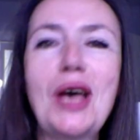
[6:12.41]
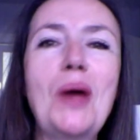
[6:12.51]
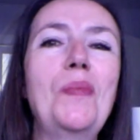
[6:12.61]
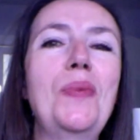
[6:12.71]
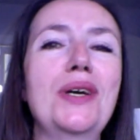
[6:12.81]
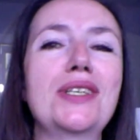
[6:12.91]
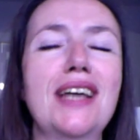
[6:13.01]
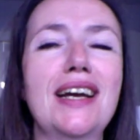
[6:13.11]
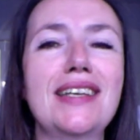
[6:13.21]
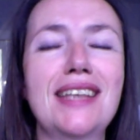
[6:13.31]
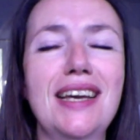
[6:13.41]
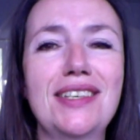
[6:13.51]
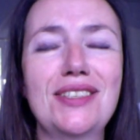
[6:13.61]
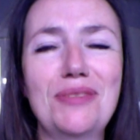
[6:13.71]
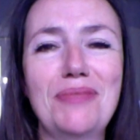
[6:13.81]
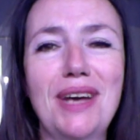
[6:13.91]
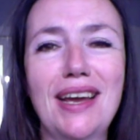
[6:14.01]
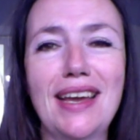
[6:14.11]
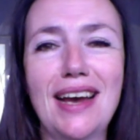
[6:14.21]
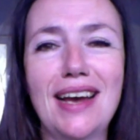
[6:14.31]
But I said to
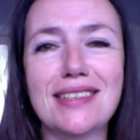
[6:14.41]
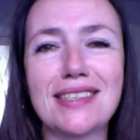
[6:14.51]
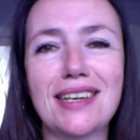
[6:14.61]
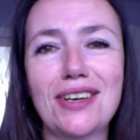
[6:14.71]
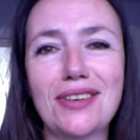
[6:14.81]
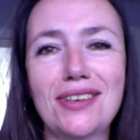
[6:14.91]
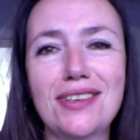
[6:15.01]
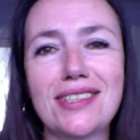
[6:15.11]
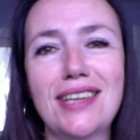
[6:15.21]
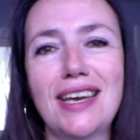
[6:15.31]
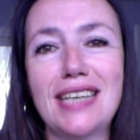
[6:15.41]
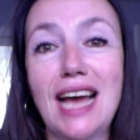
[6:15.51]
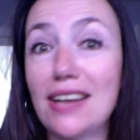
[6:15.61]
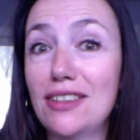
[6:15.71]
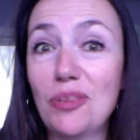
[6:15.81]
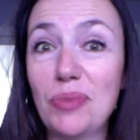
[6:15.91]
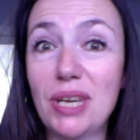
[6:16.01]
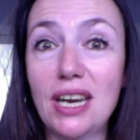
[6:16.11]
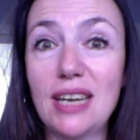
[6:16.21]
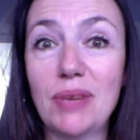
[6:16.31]
my aunts and uncles that had there
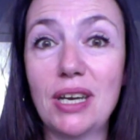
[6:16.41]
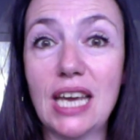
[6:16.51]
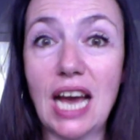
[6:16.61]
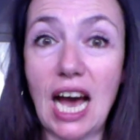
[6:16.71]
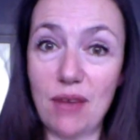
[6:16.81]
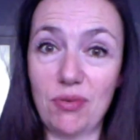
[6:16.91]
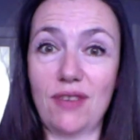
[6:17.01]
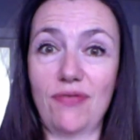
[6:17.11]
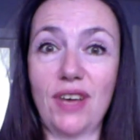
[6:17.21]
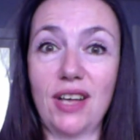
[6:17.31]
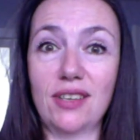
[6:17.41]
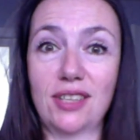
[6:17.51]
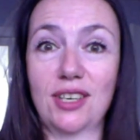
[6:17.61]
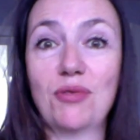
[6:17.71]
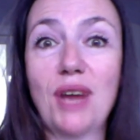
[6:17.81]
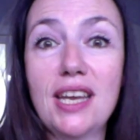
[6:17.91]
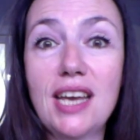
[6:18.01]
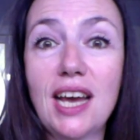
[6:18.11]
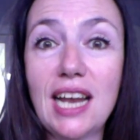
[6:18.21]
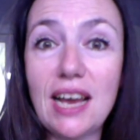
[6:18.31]
been any money, I would have felt that Granny
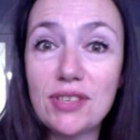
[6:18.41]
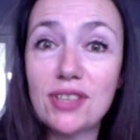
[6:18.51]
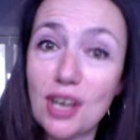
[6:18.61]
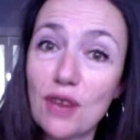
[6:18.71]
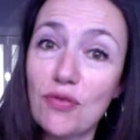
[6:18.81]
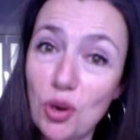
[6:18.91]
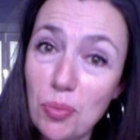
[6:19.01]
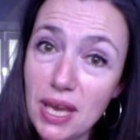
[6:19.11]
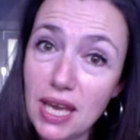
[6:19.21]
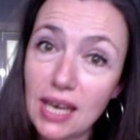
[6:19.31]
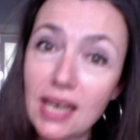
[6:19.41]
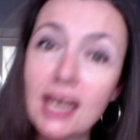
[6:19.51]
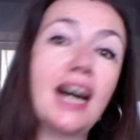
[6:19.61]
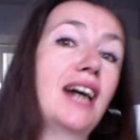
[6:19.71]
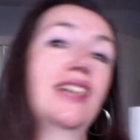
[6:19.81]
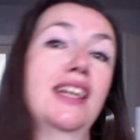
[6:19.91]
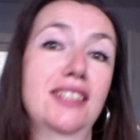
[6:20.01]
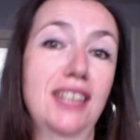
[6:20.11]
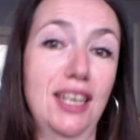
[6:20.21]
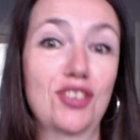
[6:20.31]
had left it there for me. And they
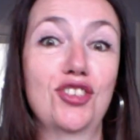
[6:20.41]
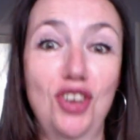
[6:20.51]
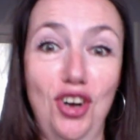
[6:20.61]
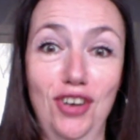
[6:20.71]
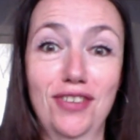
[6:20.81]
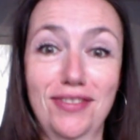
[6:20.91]
said, sure.